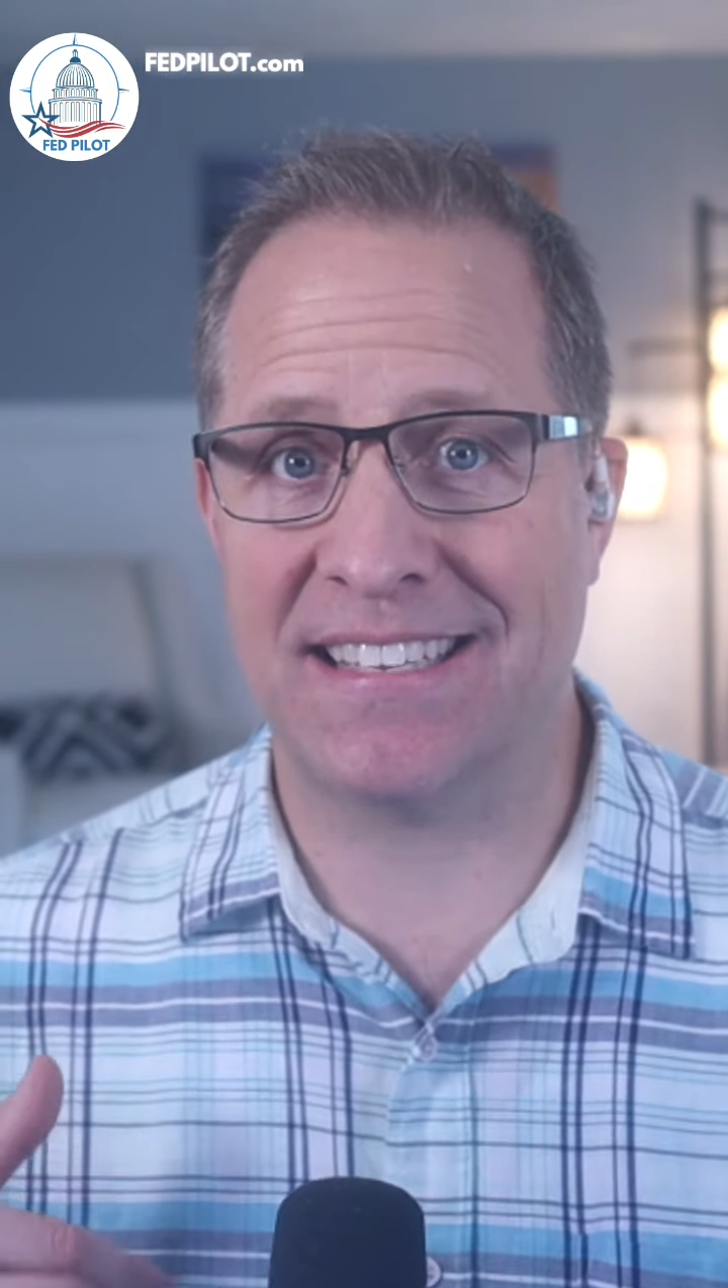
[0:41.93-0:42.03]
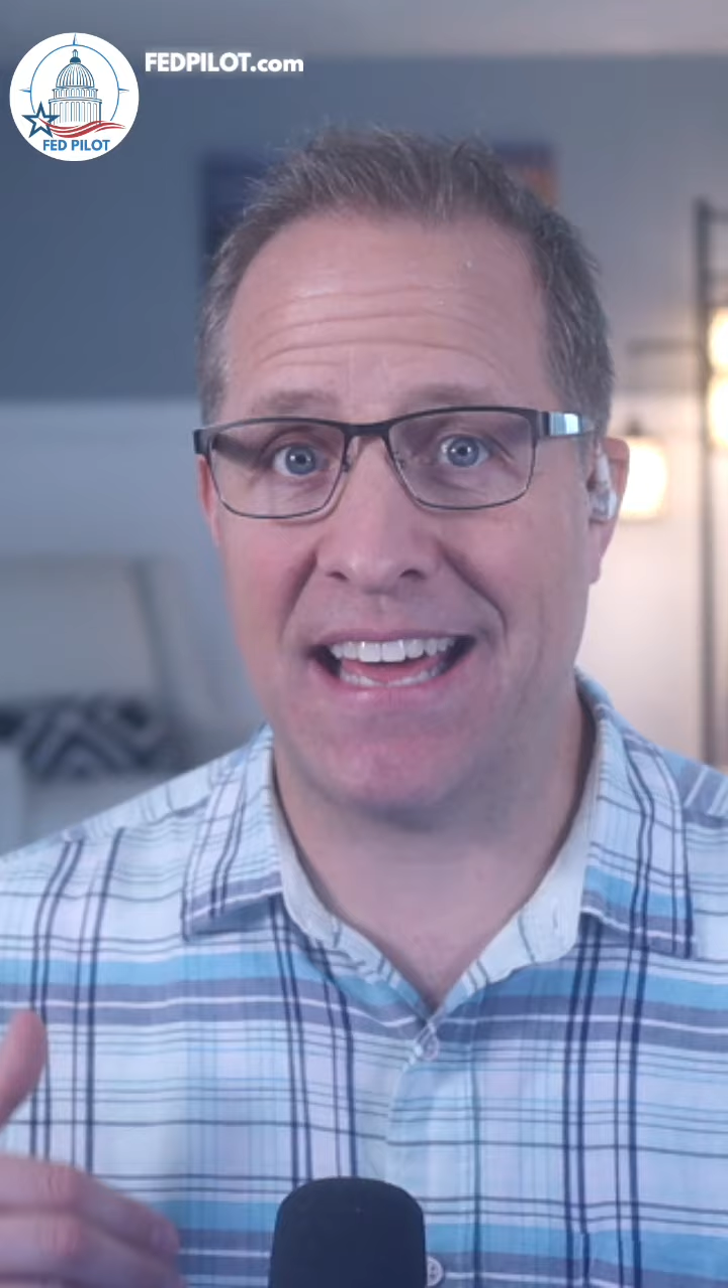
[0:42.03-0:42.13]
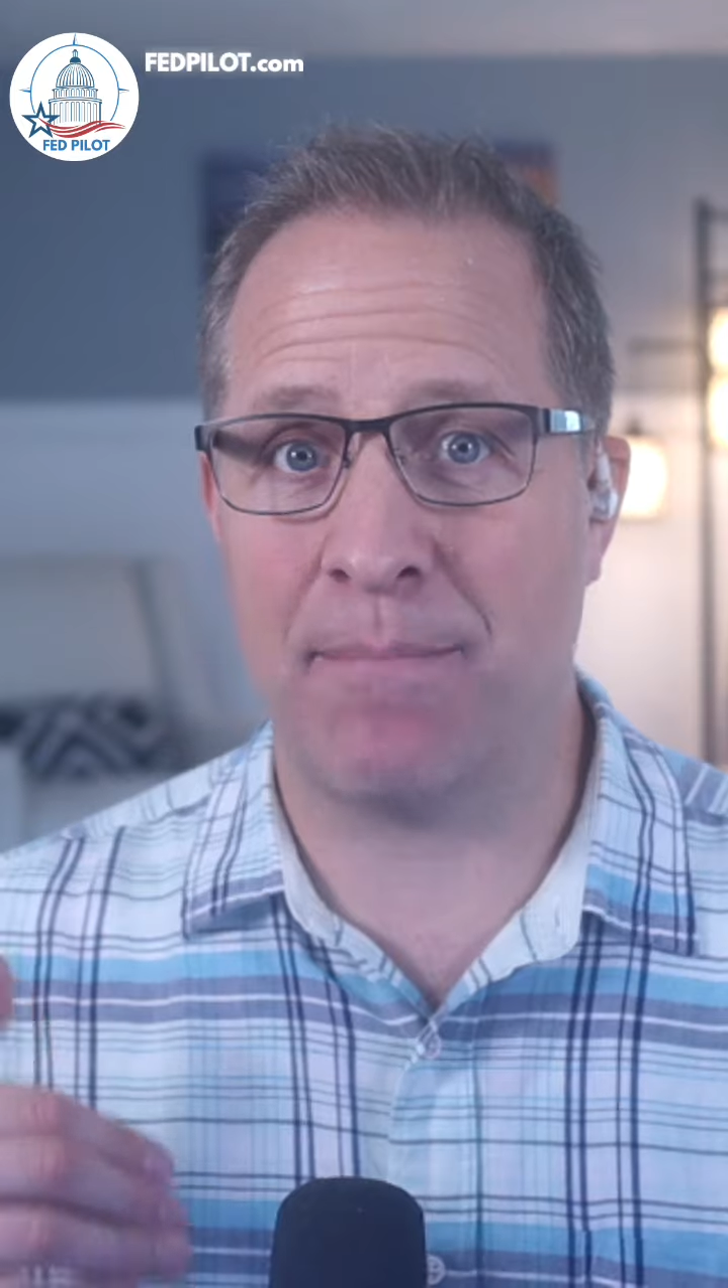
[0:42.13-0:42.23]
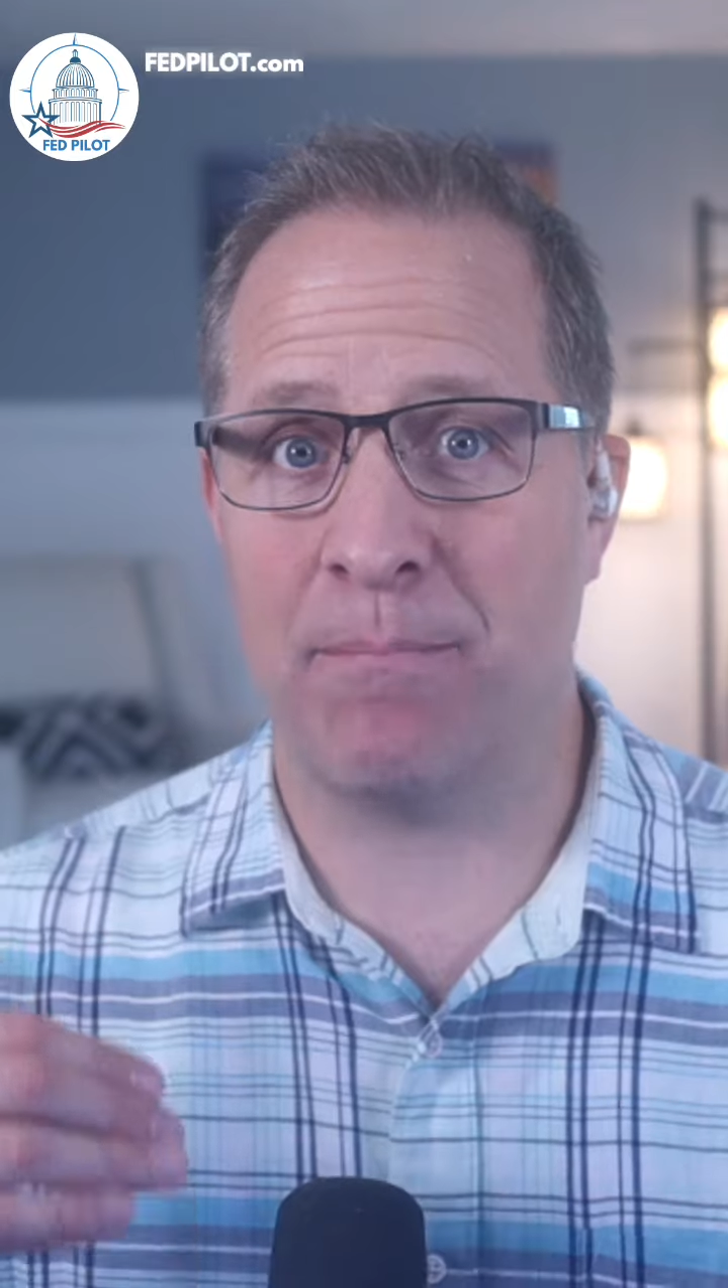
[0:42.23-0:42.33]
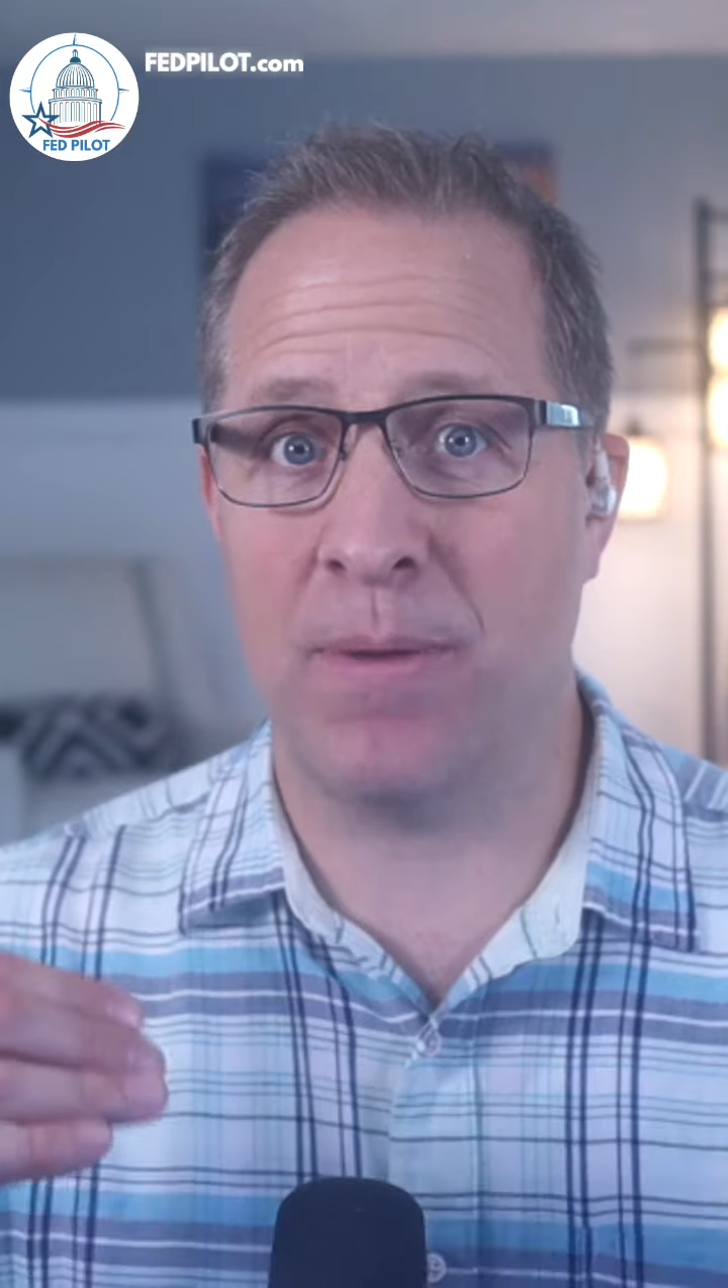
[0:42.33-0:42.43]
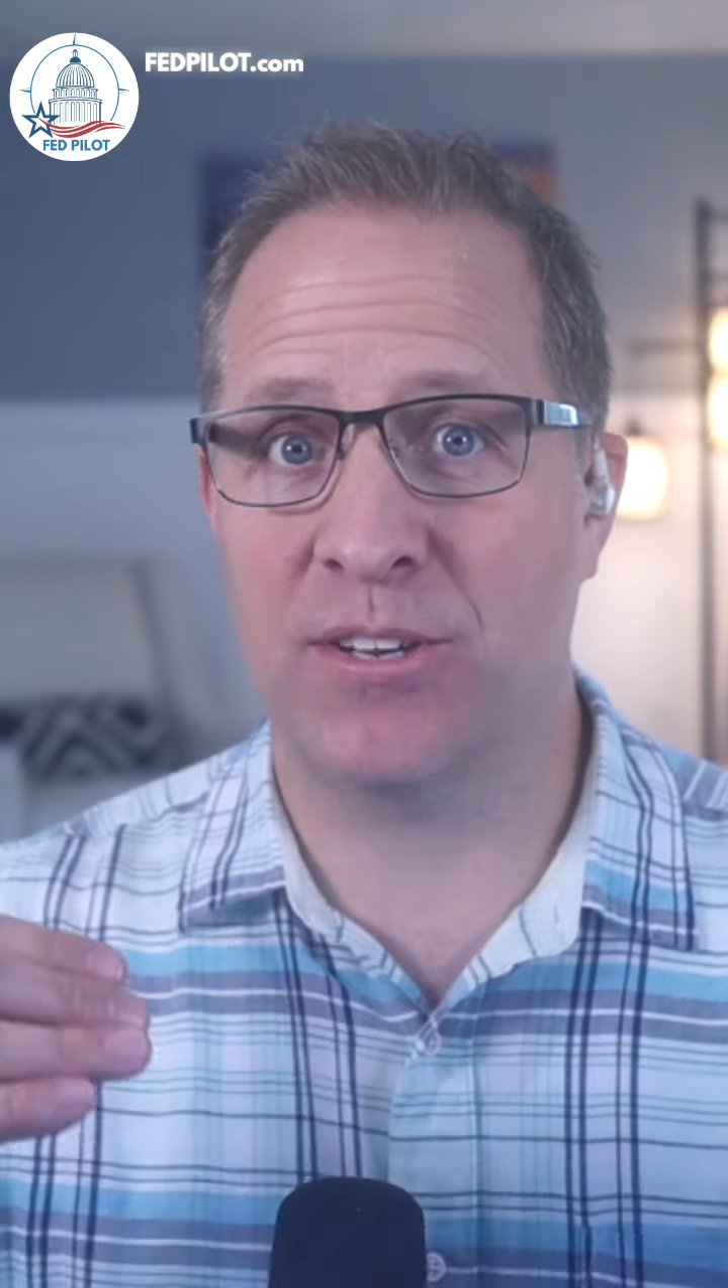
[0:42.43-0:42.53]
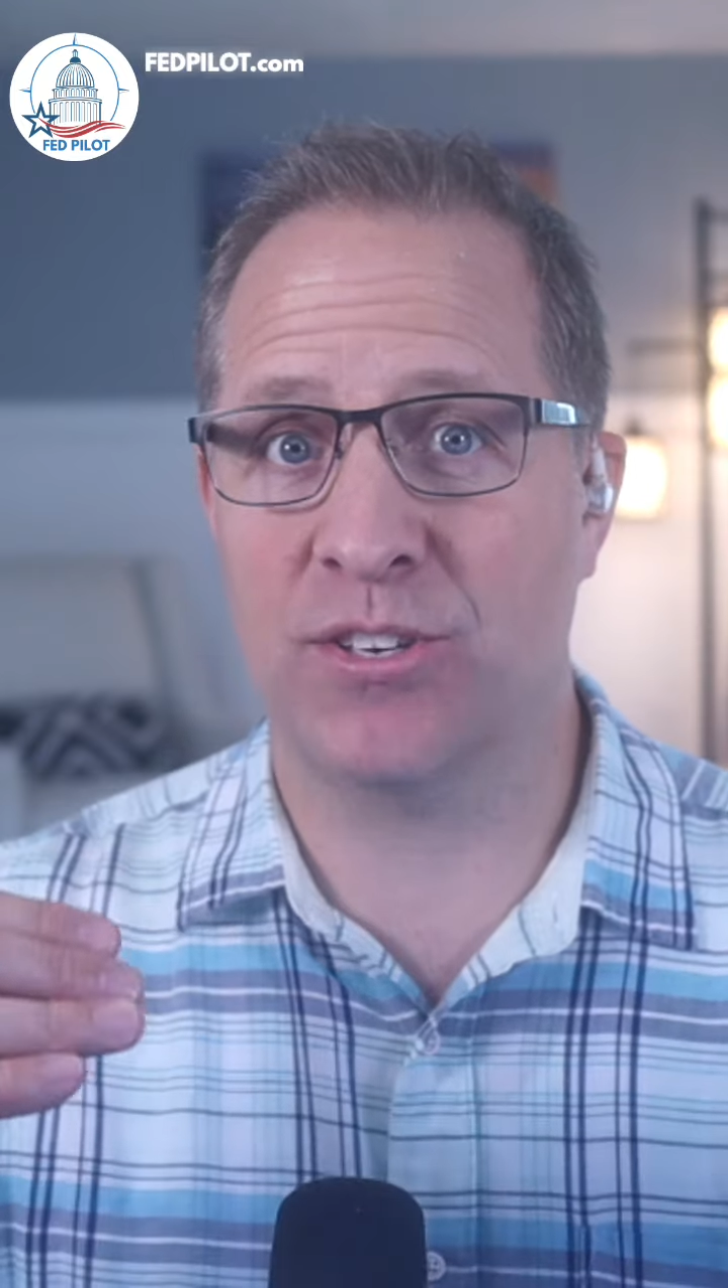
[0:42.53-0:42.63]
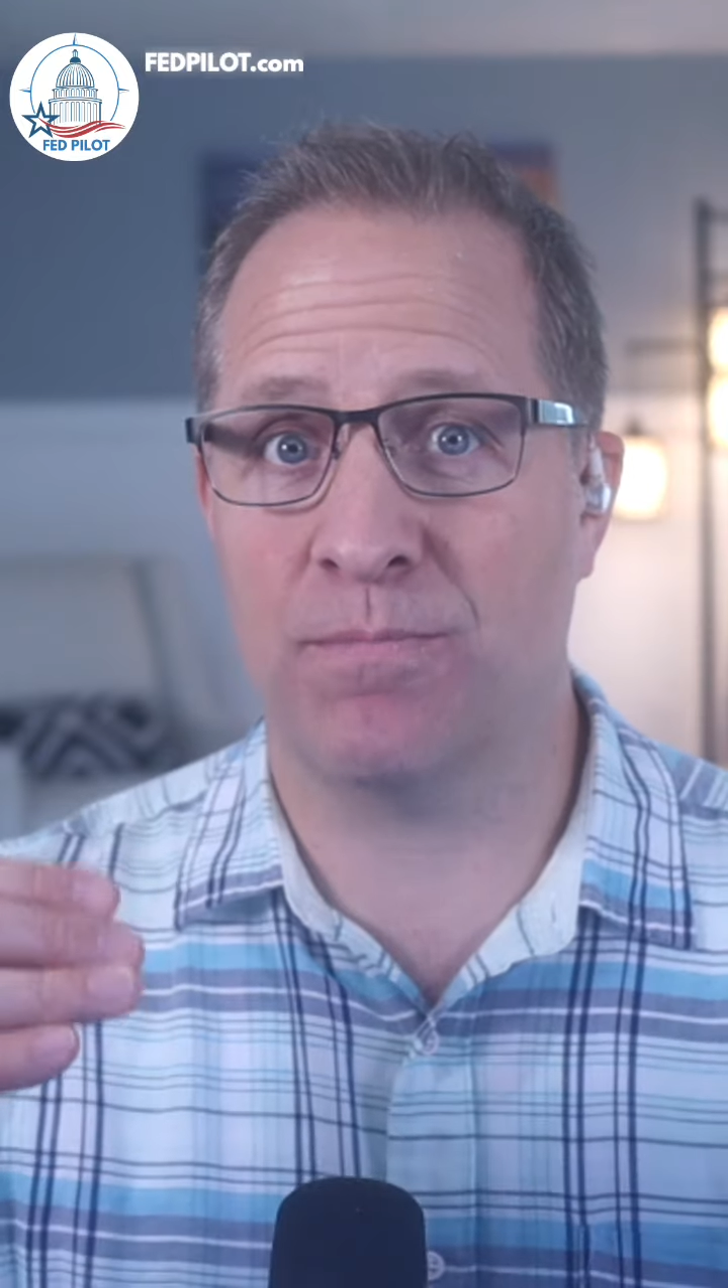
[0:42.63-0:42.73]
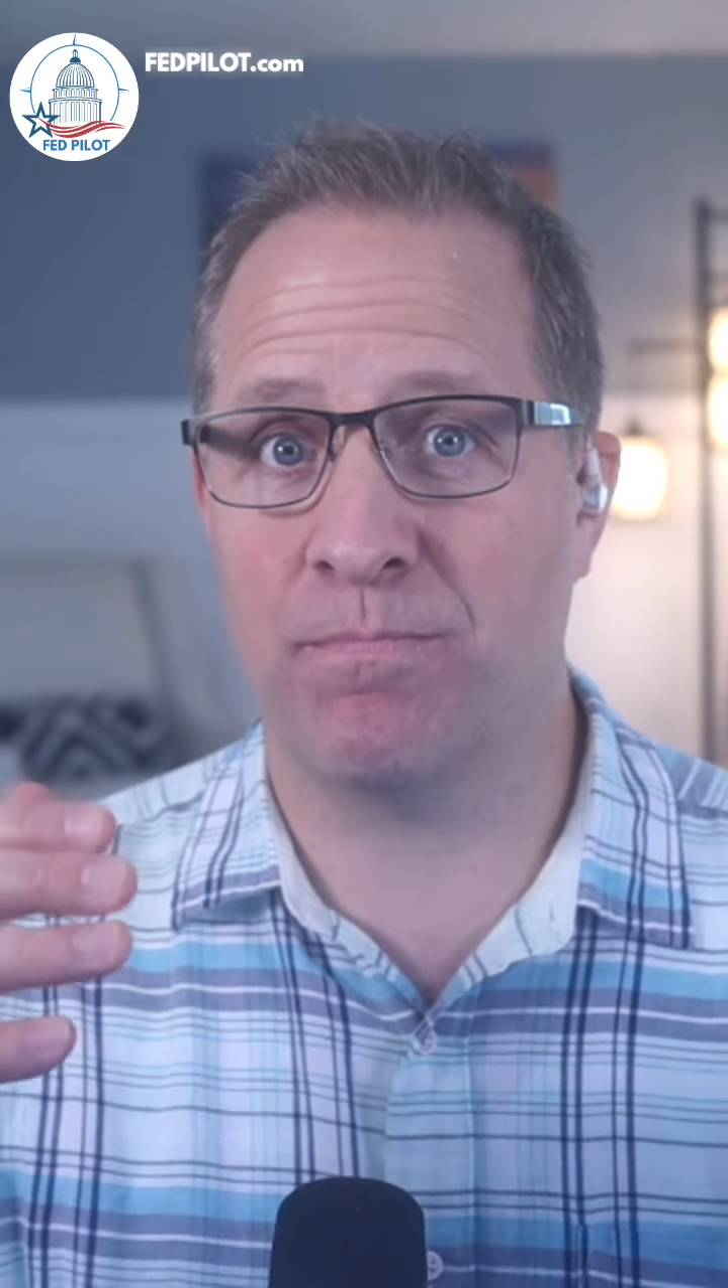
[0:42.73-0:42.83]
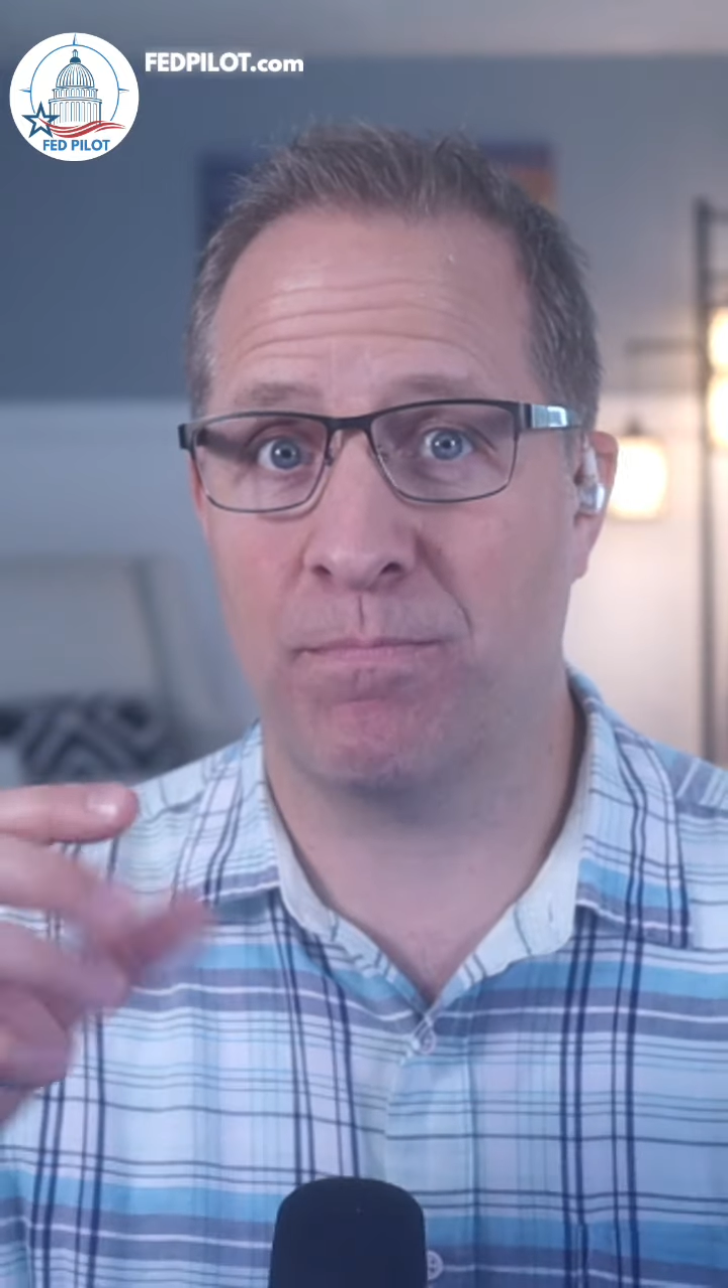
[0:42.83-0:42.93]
that much